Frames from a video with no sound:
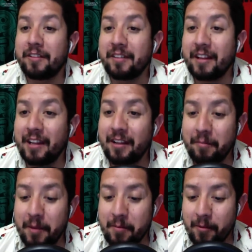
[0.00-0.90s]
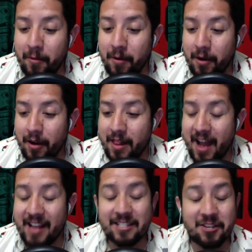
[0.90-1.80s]
It's like people And
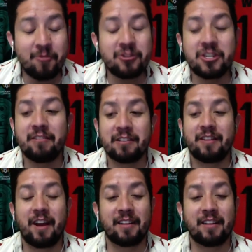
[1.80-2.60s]
I ask you, Chivas fan,